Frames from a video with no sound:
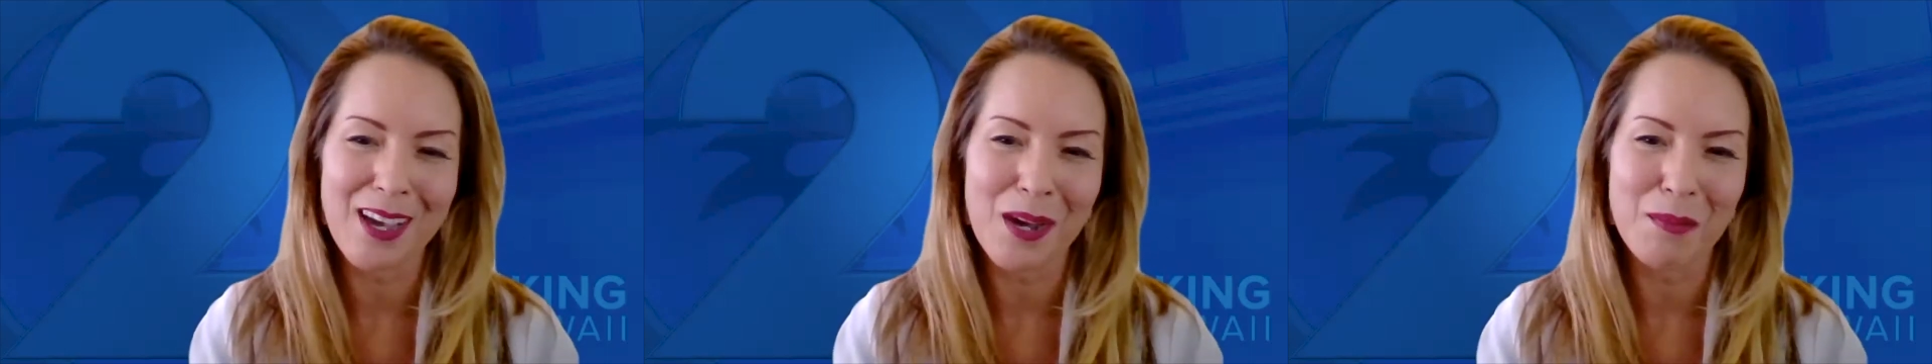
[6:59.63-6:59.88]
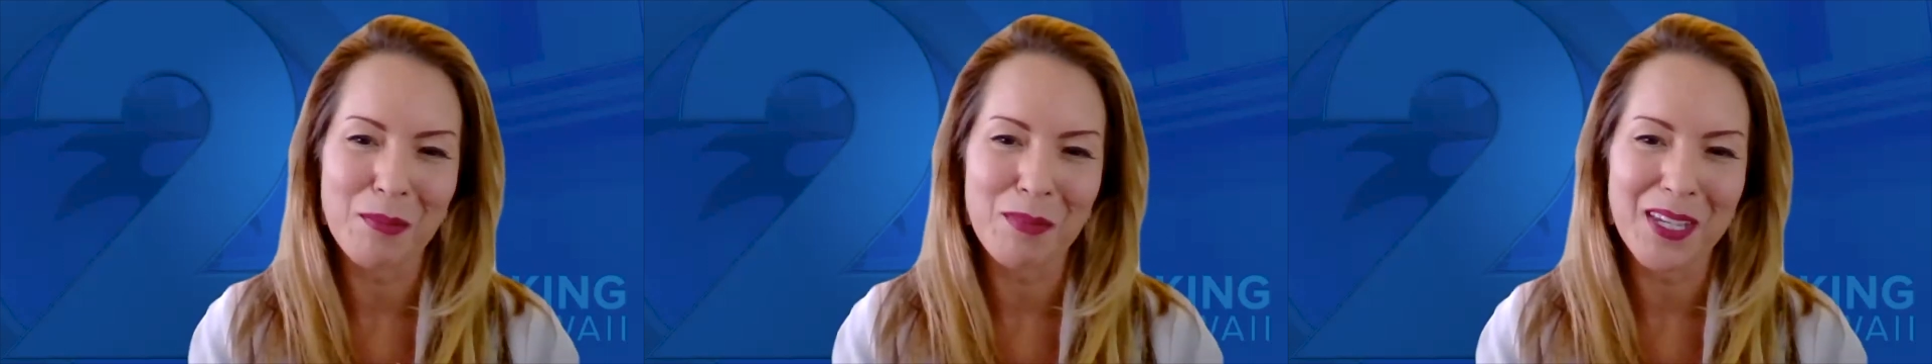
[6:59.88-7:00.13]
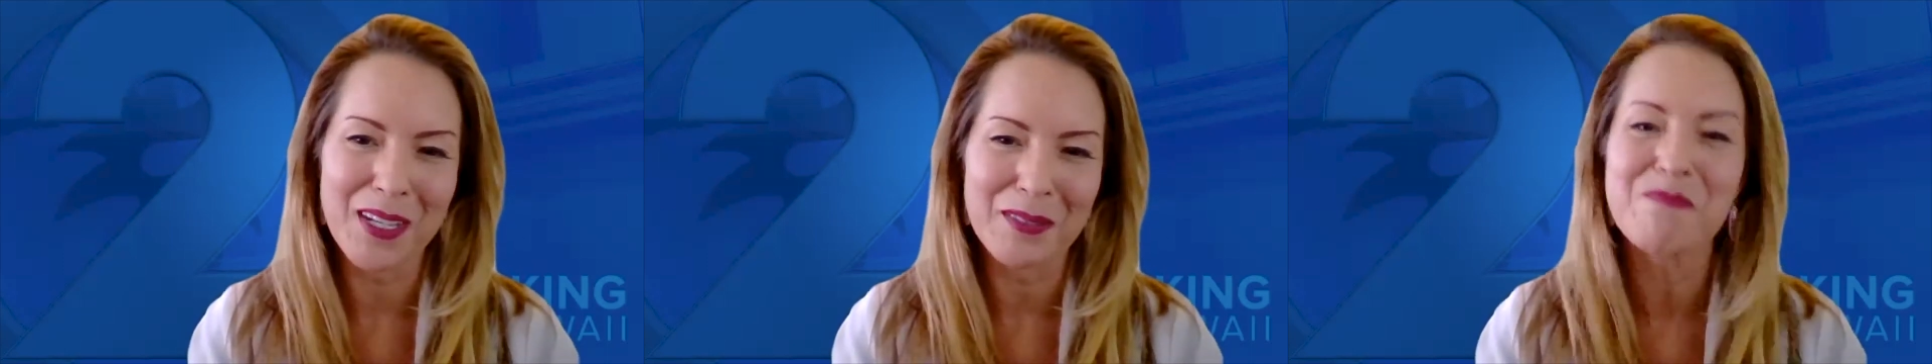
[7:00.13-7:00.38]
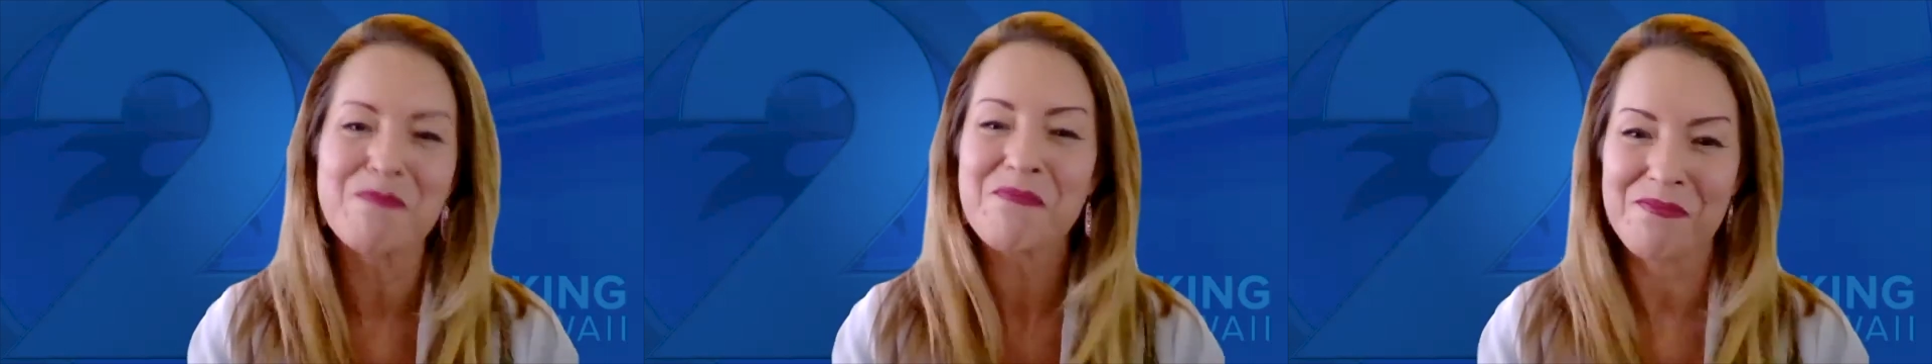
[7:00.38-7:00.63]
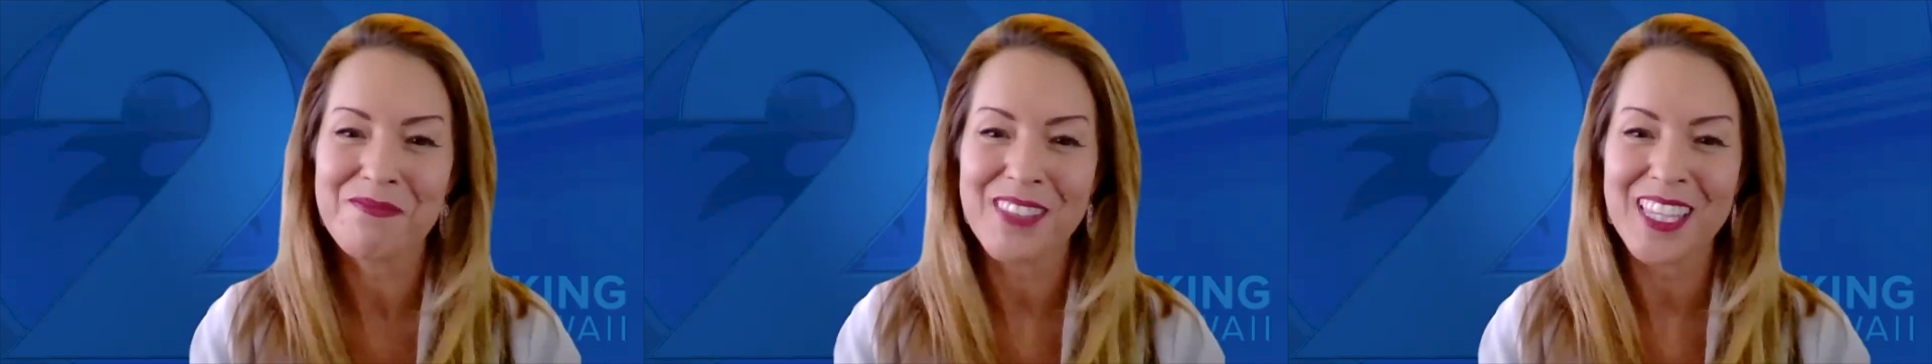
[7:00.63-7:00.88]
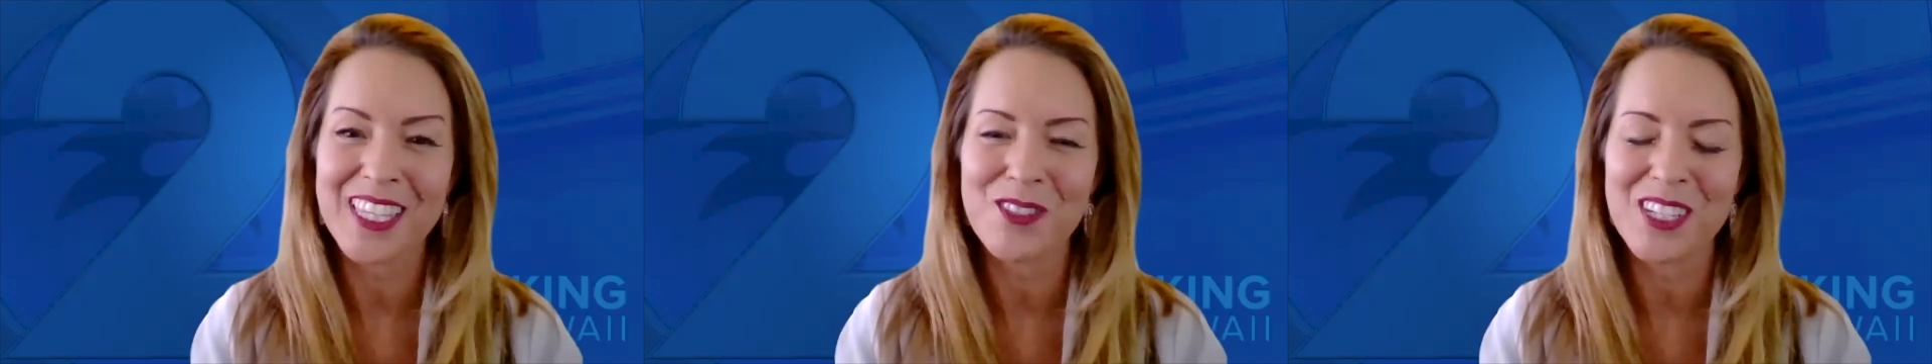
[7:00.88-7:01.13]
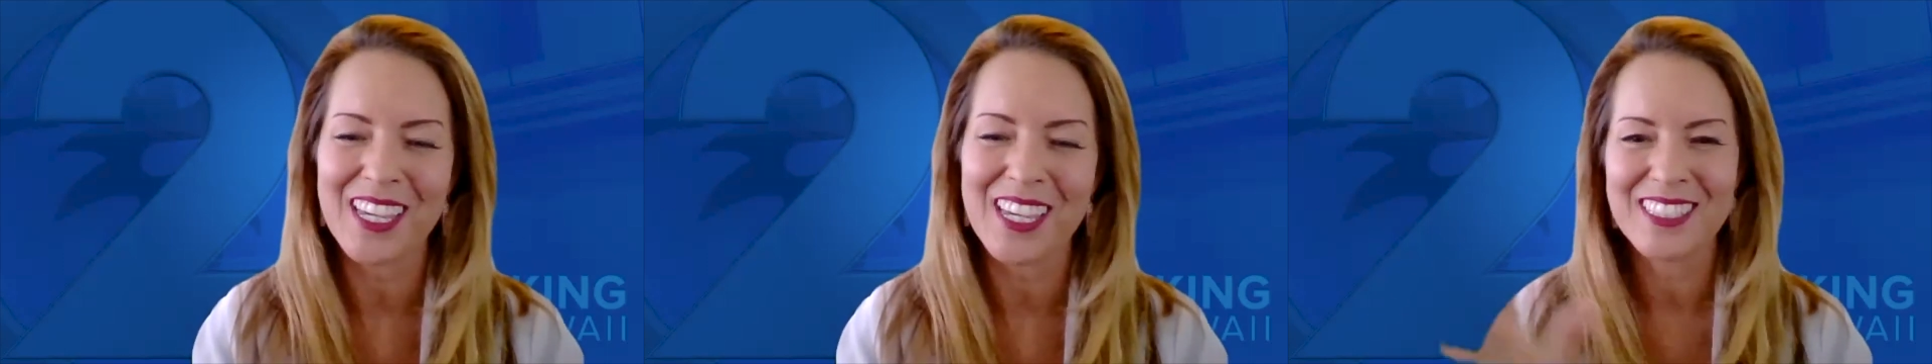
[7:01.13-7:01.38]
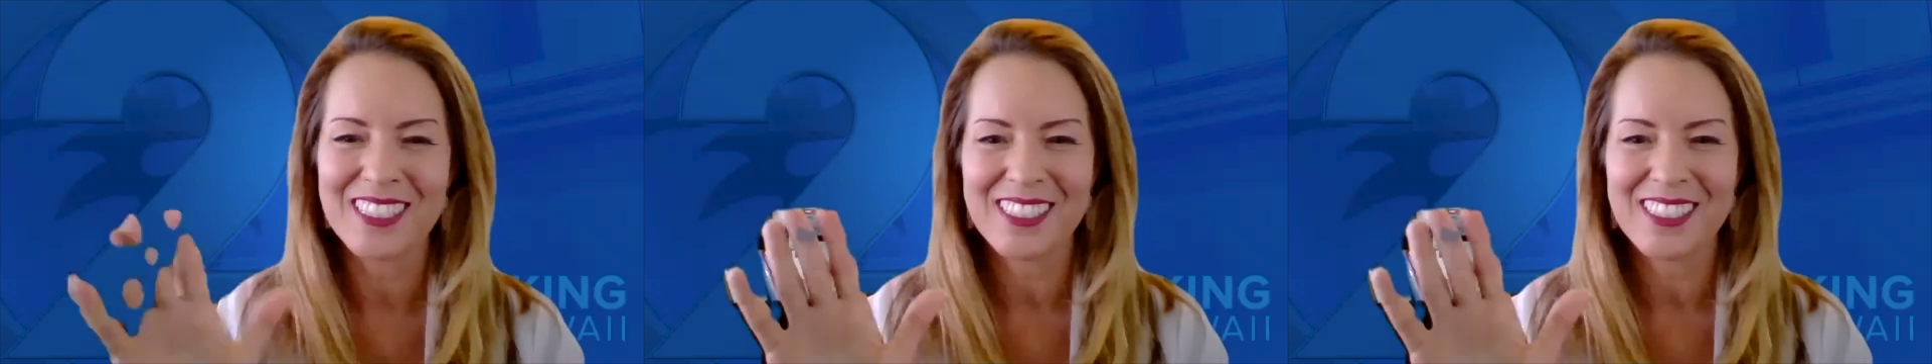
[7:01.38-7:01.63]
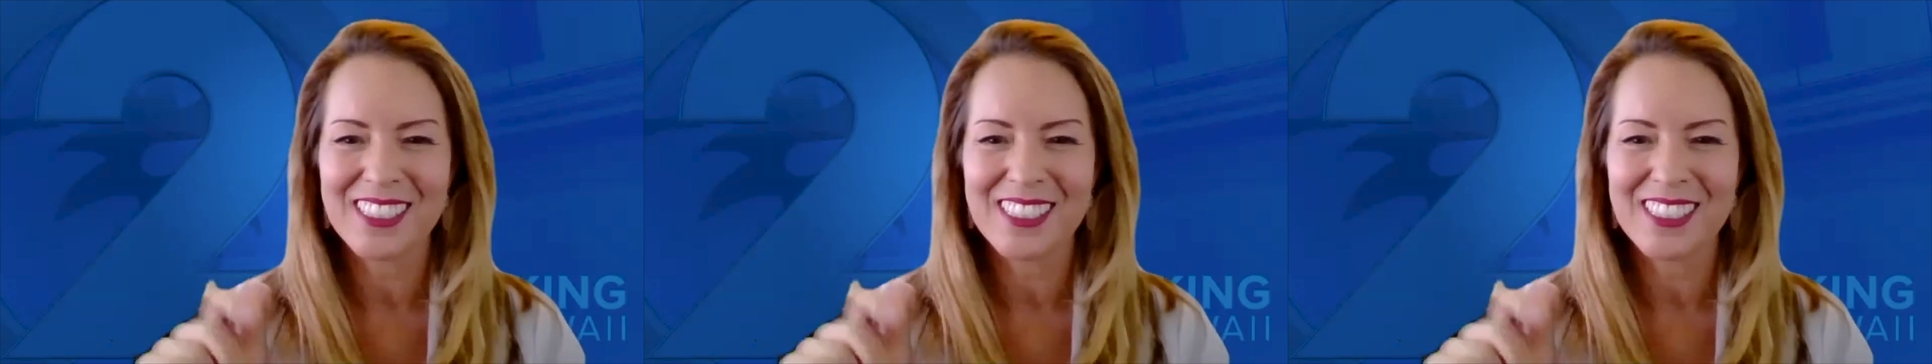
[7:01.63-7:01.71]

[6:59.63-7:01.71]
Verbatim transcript: Amemiya. Thank you again. Mahalo